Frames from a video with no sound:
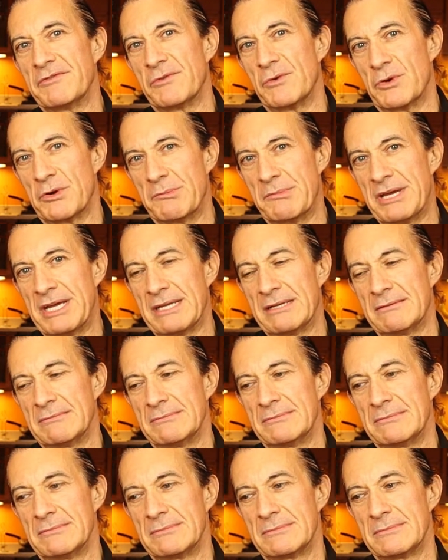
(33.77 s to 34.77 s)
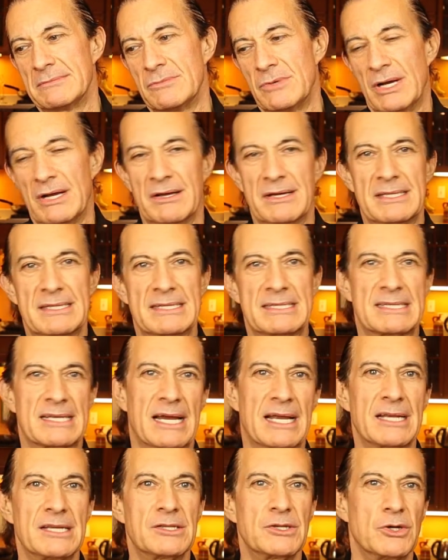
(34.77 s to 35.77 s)
format. Well, I
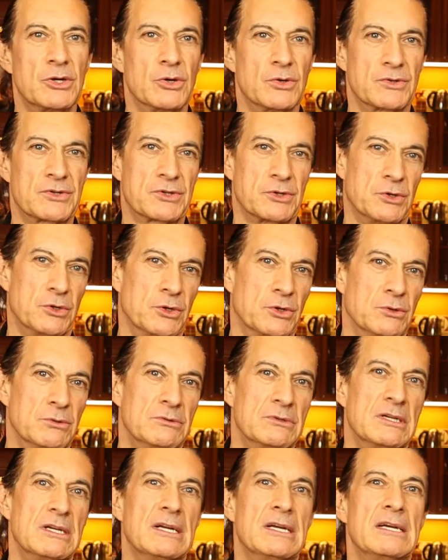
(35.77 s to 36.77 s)
decided to go solo.